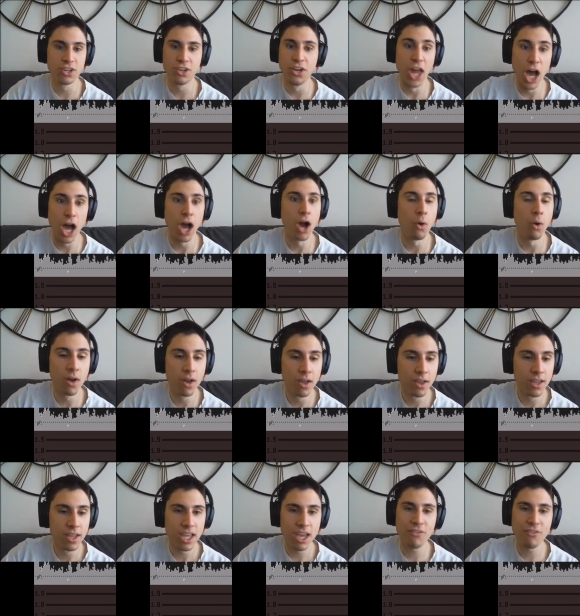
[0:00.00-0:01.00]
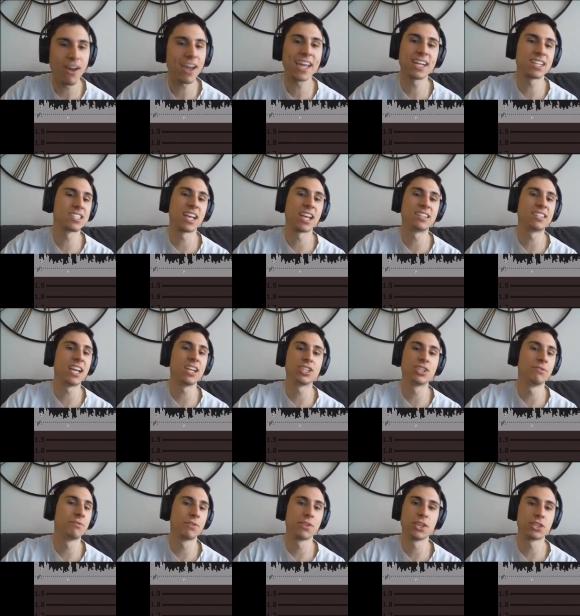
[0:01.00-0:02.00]
No. If I get a
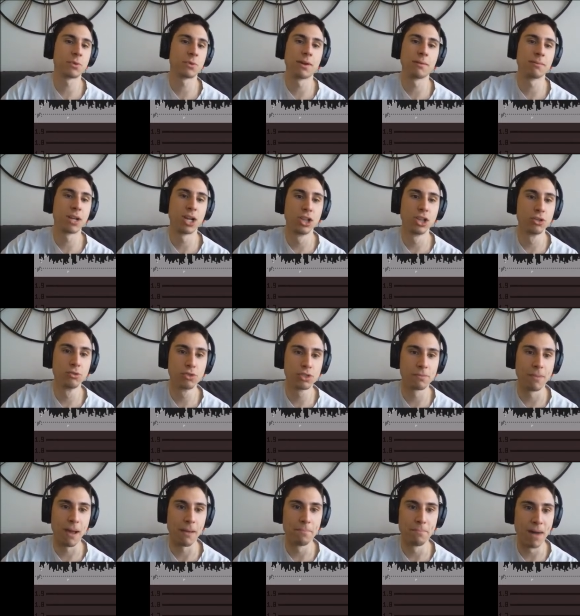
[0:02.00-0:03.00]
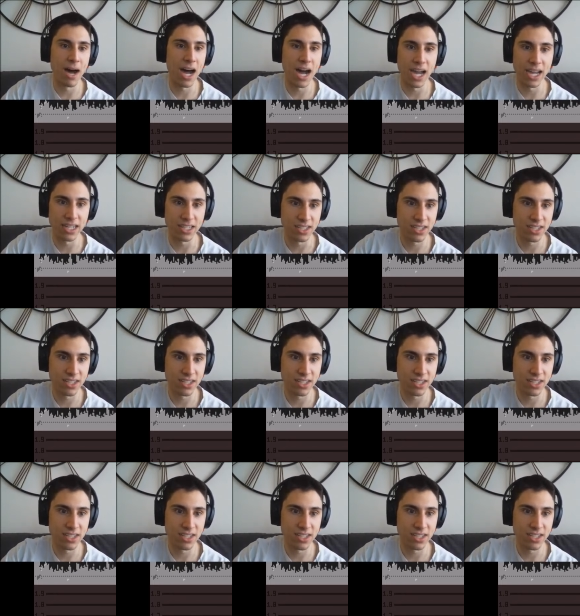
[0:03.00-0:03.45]
citation for this one, I'm going to lose my mind.